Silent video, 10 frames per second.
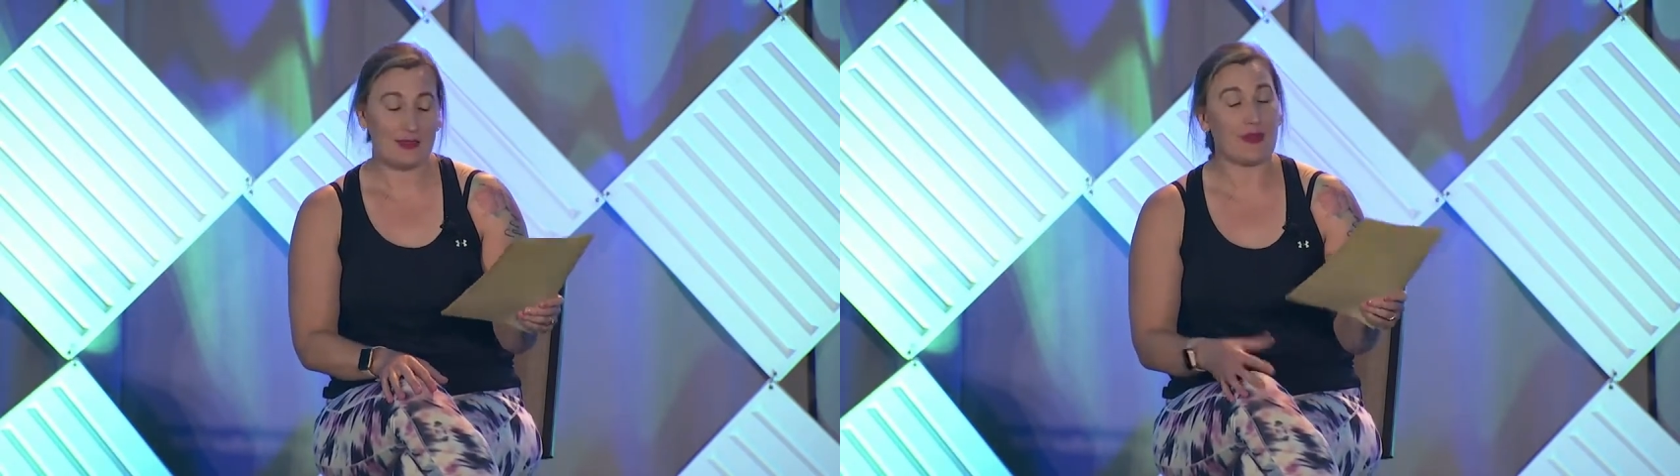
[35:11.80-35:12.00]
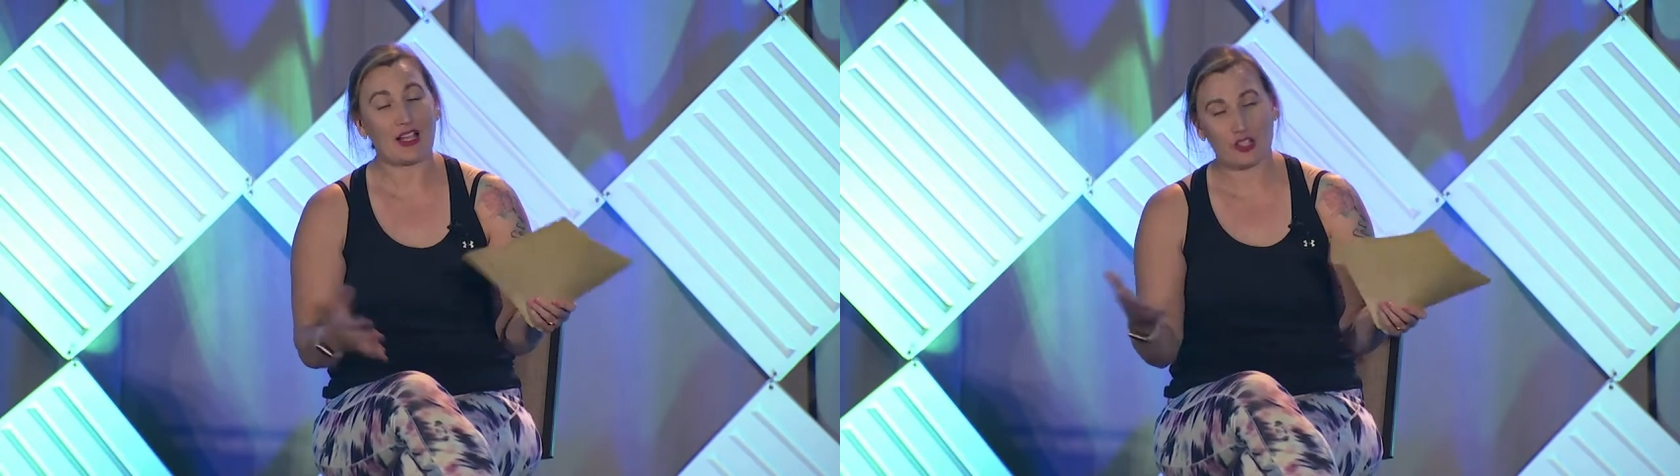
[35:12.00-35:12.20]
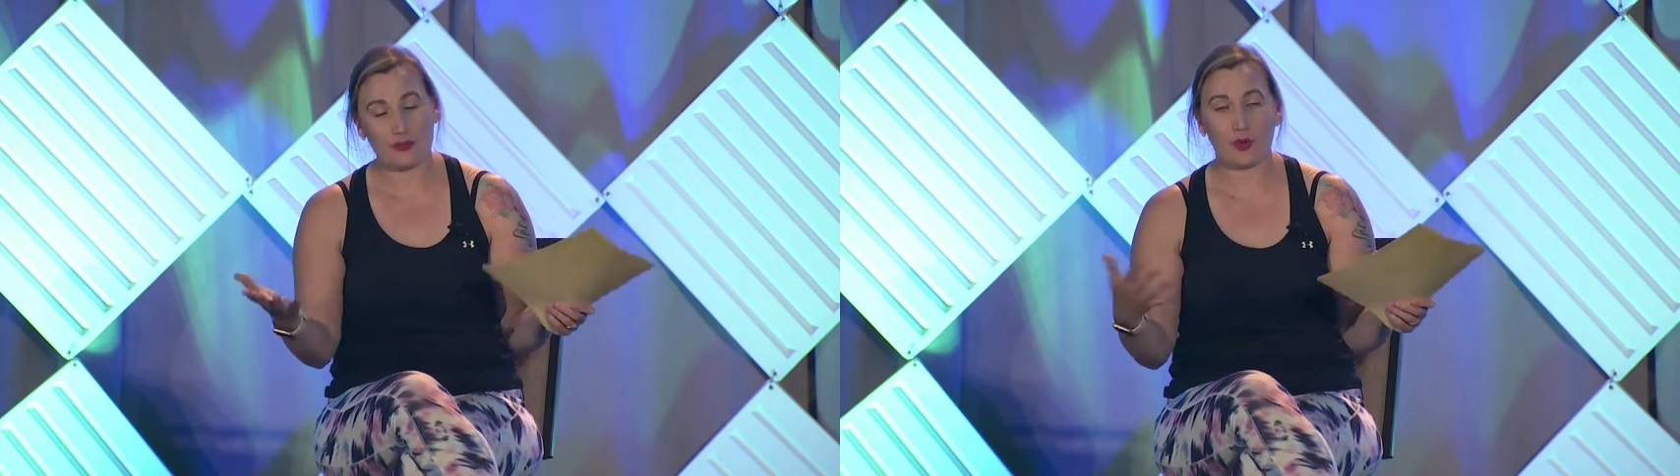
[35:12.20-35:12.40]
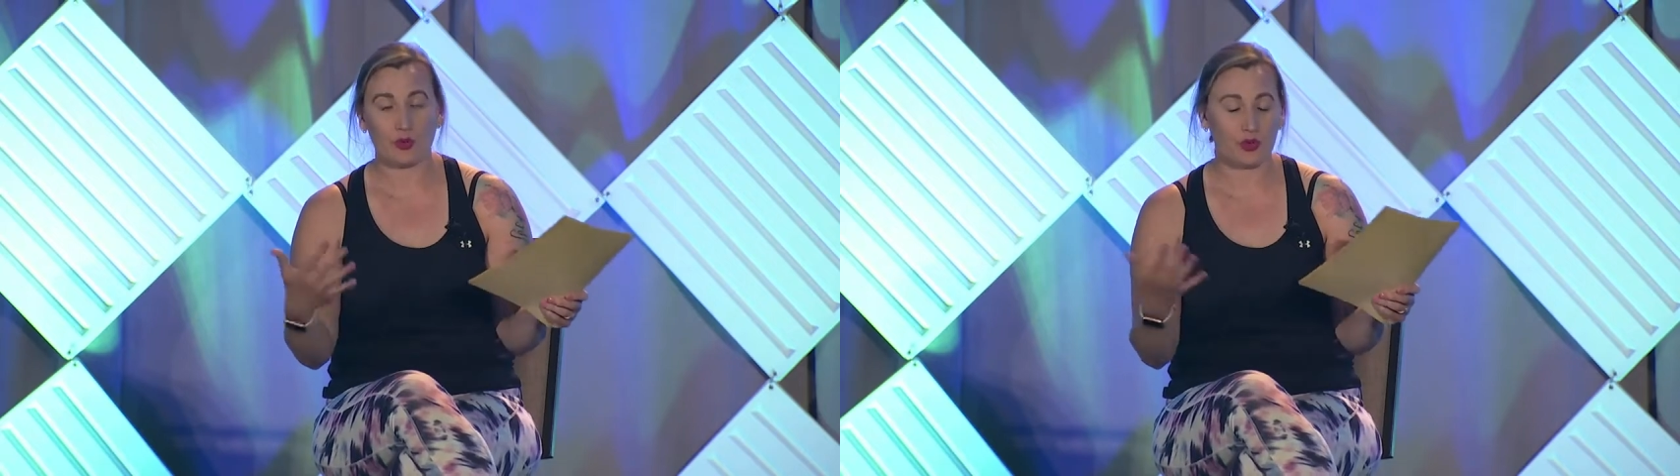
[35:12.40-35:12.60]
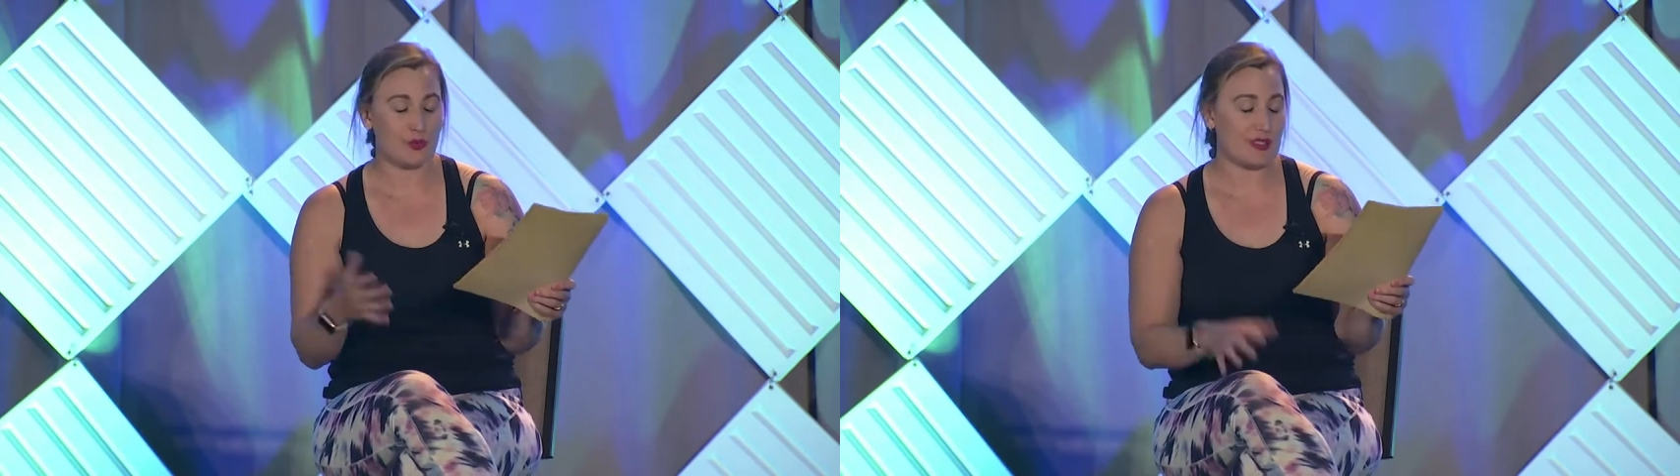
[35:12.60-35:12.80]
actually
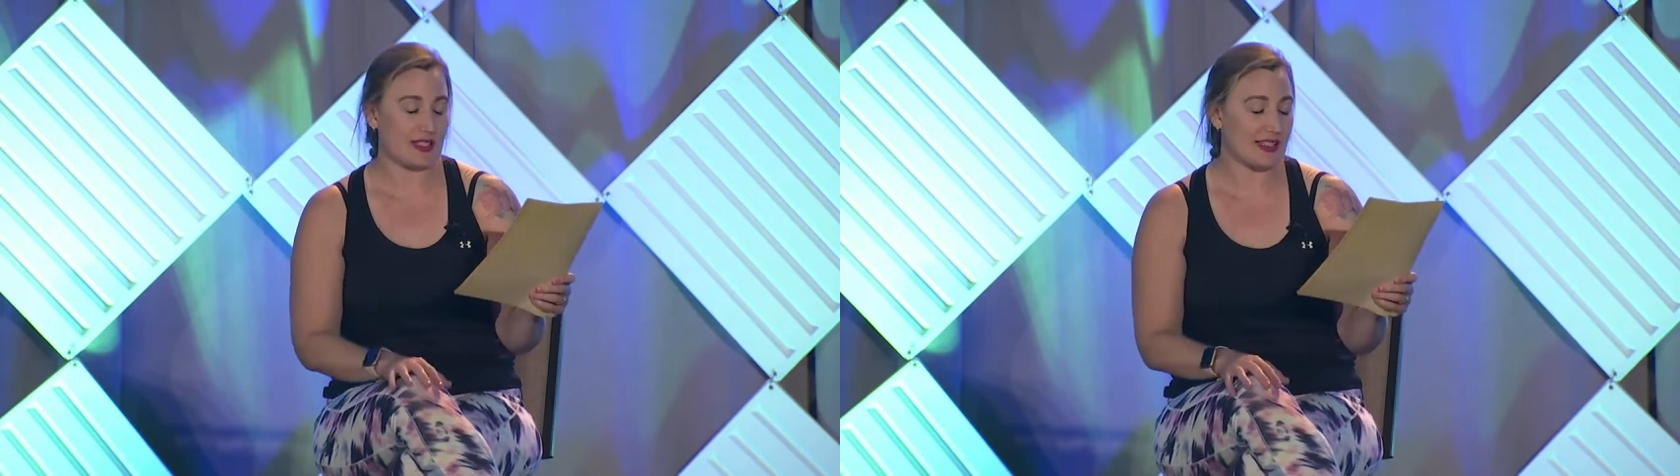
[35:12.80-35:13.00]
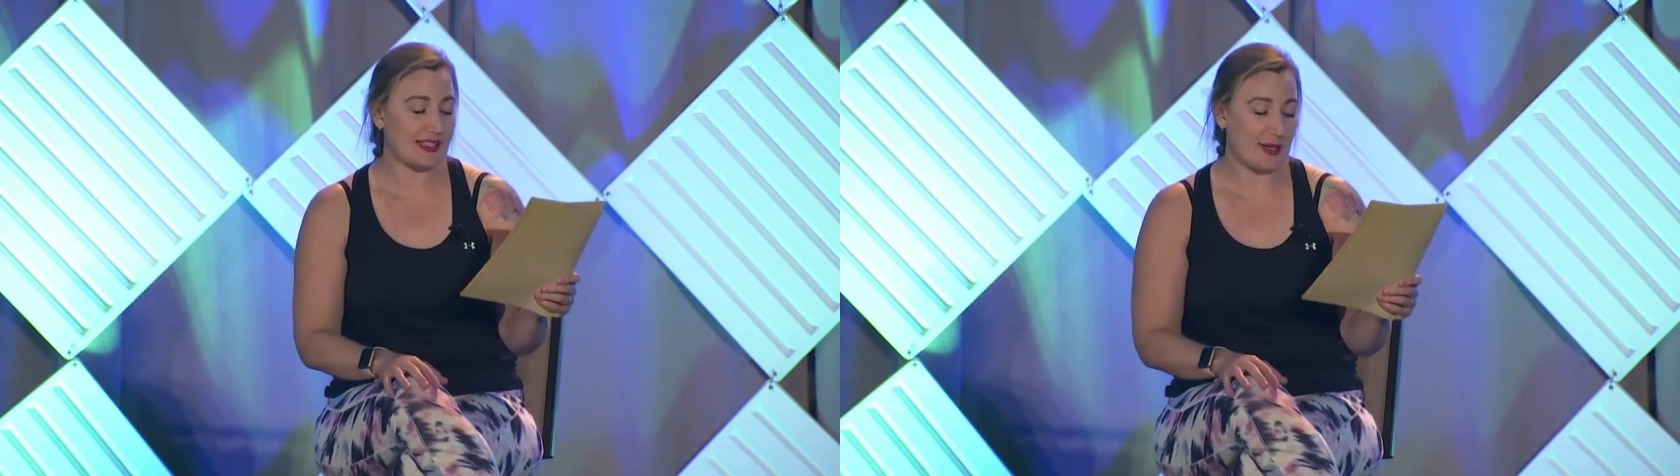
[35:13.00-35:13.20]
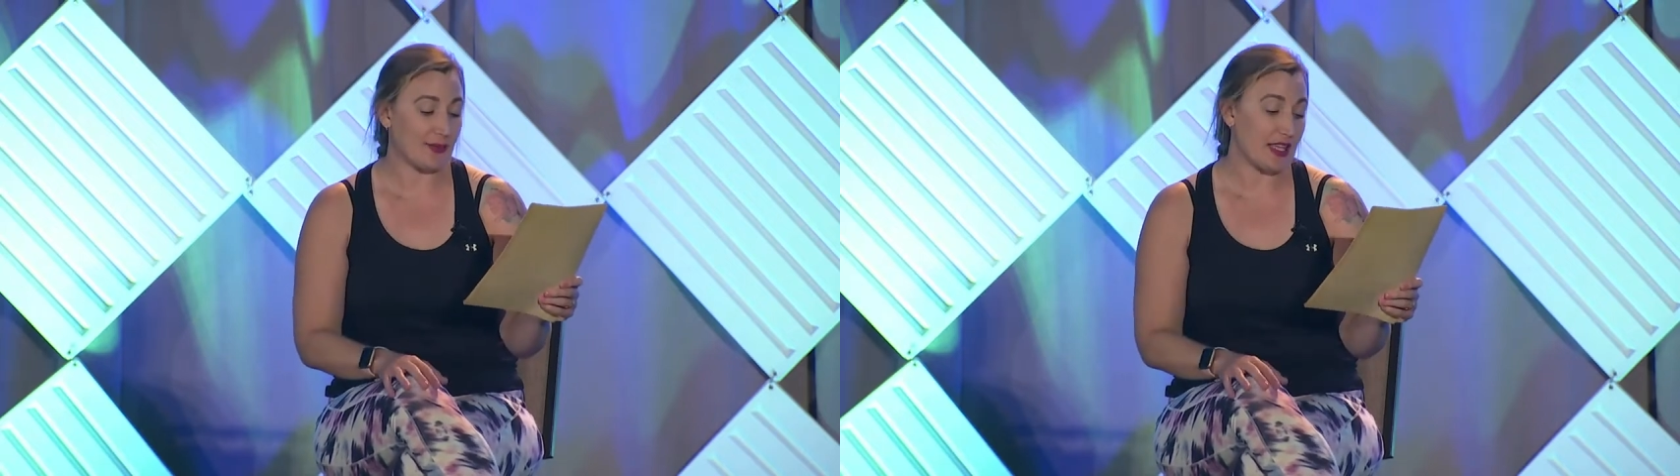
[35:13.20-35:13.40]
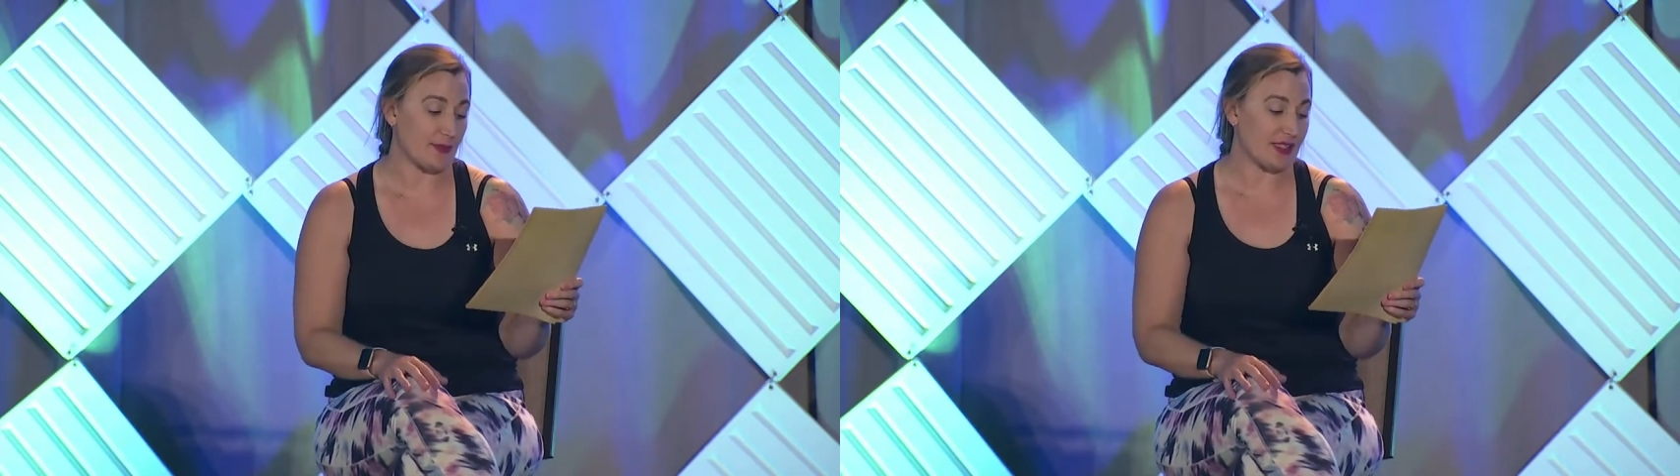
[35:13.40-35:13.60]
both groups did the same thing,